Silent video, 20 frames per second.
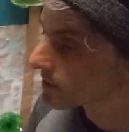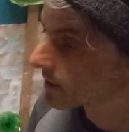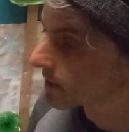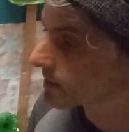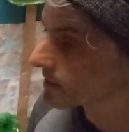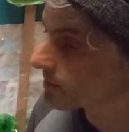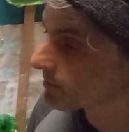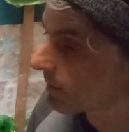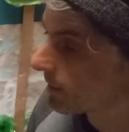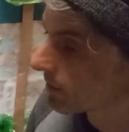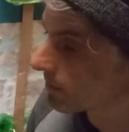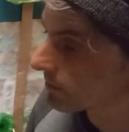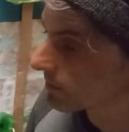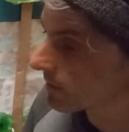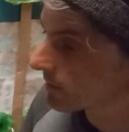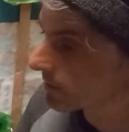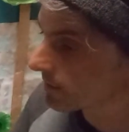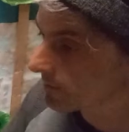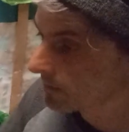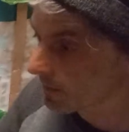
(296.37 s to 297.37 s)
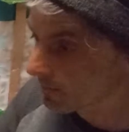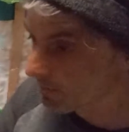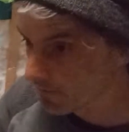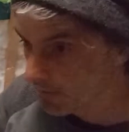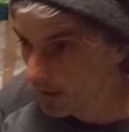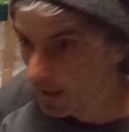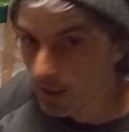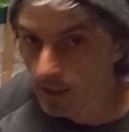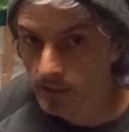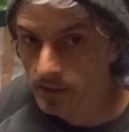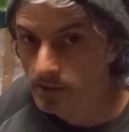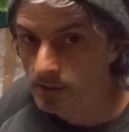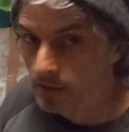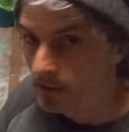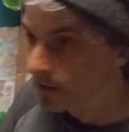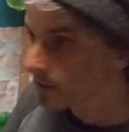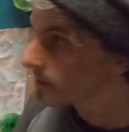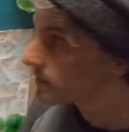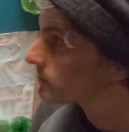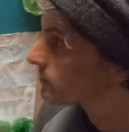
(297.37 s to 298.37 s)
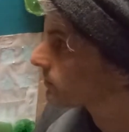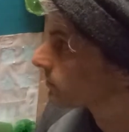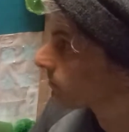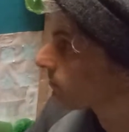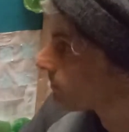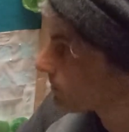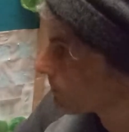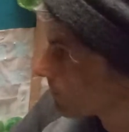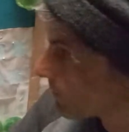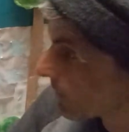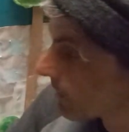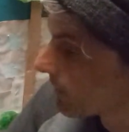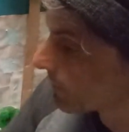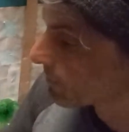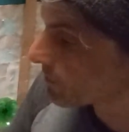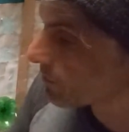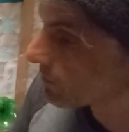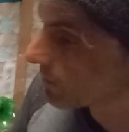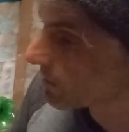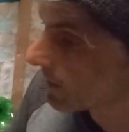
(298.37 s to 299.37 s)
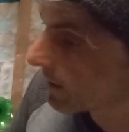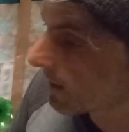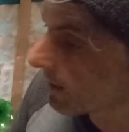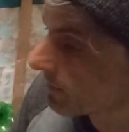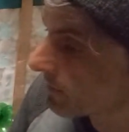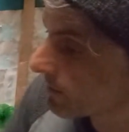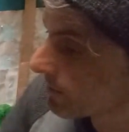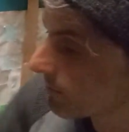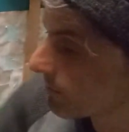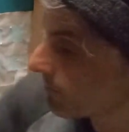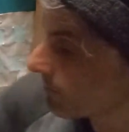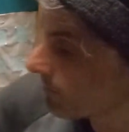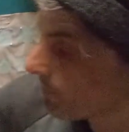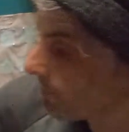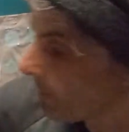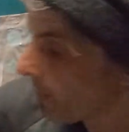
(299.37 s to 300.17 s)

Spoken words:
things about the face. So perhaps you want to have some